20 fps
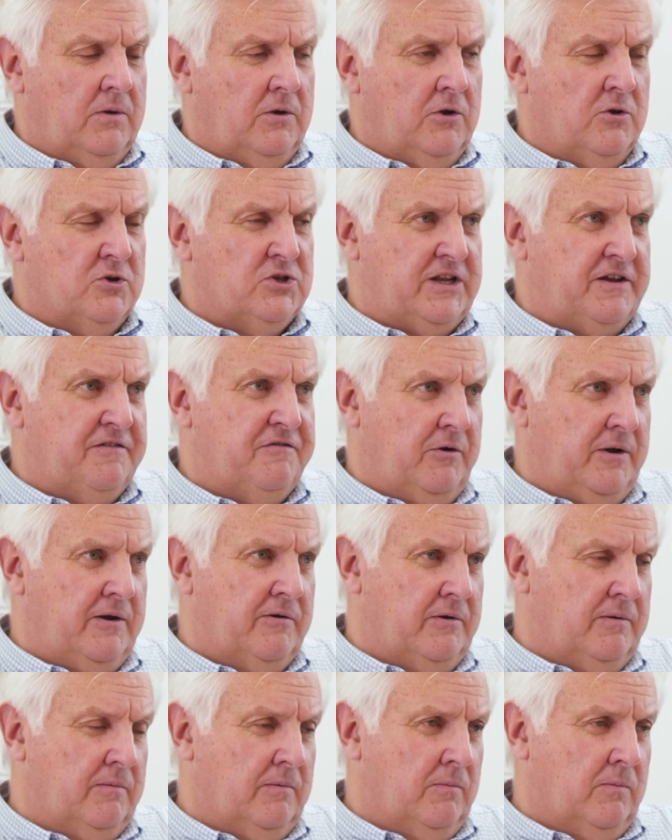usually if
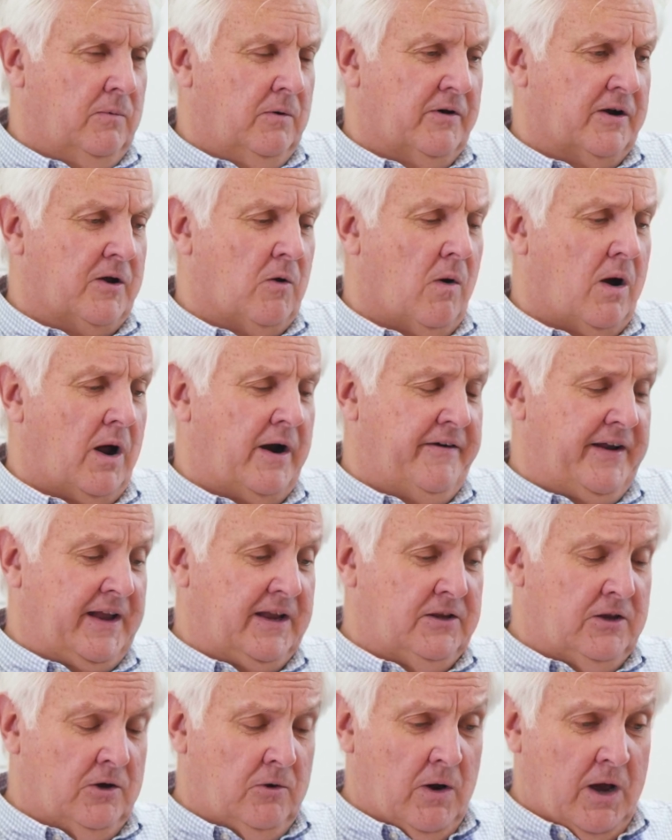we were
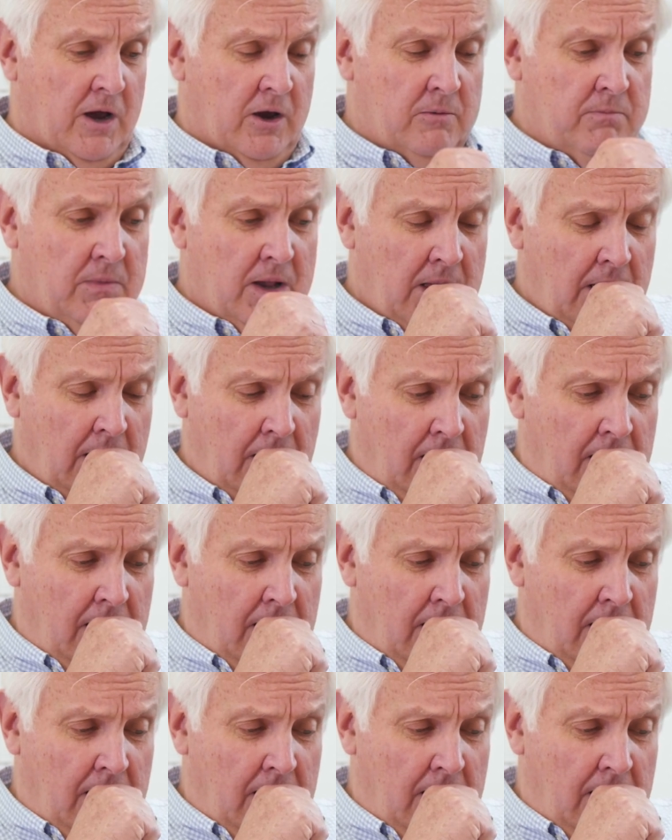acquiring a new home,